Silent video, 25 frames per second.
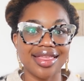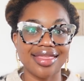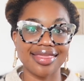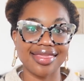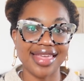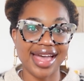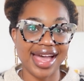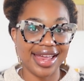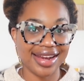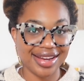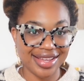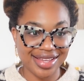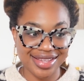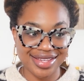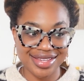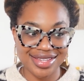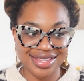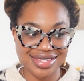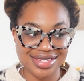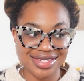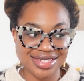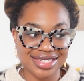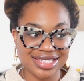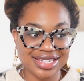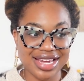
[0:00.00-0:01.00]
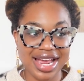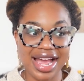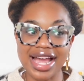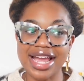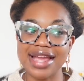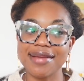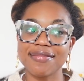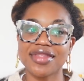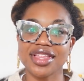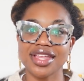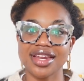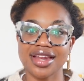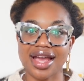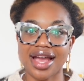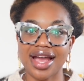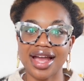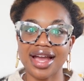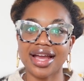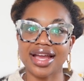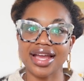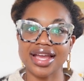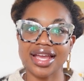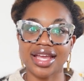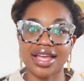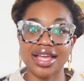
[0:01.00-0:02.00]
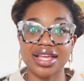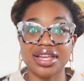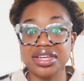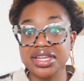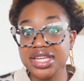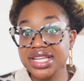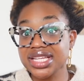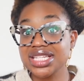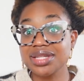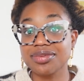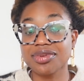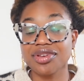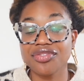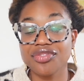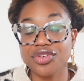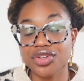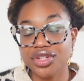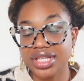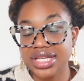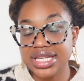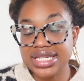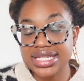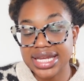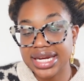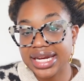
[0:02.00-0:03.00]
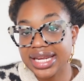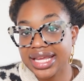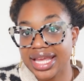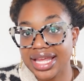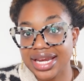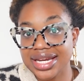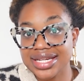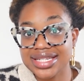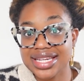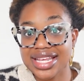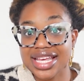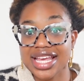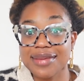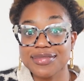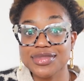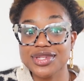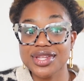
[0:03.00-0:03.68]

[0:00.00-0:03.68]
that is time that I need to be fully dedicated to him.